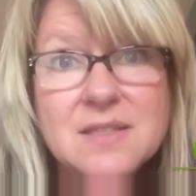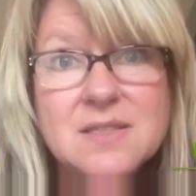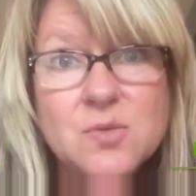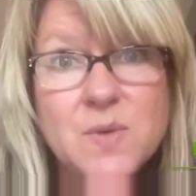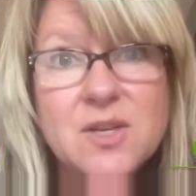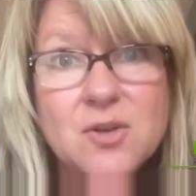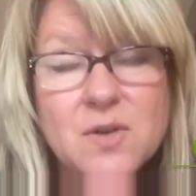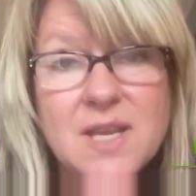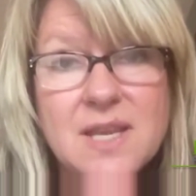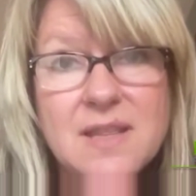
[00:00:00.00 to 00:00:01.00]
Do we
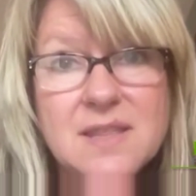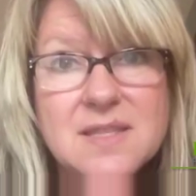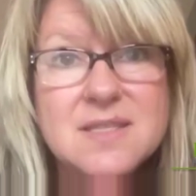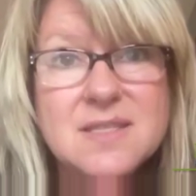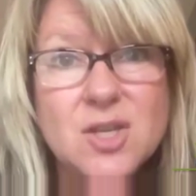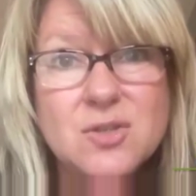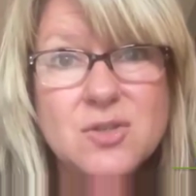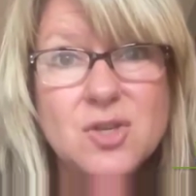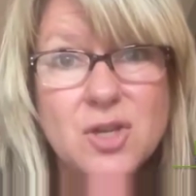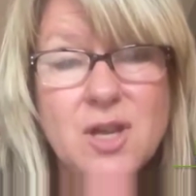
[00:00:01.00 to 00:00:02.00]
agree that this is a
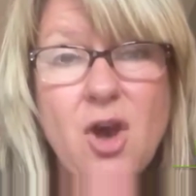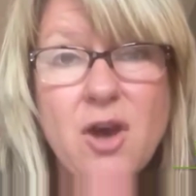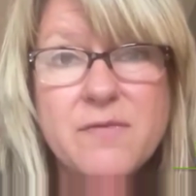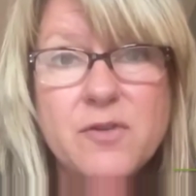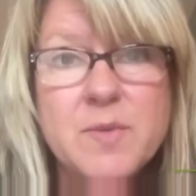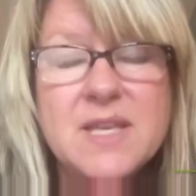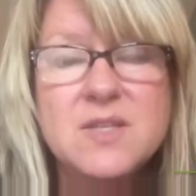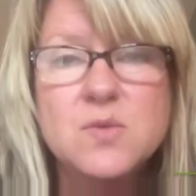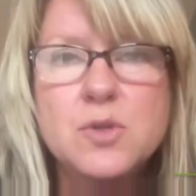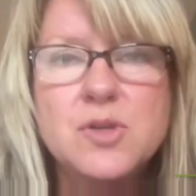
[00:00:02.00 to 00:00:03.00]
good offer?
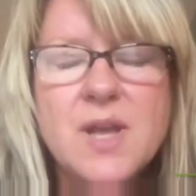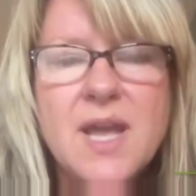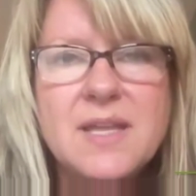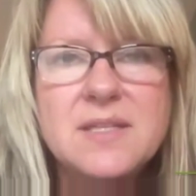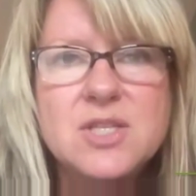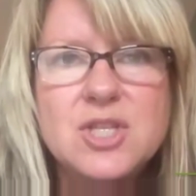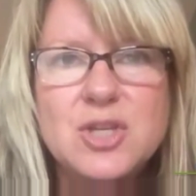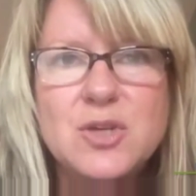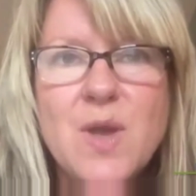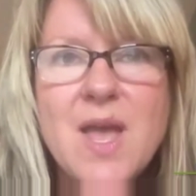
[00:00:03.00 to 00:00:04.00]
Because we're trying to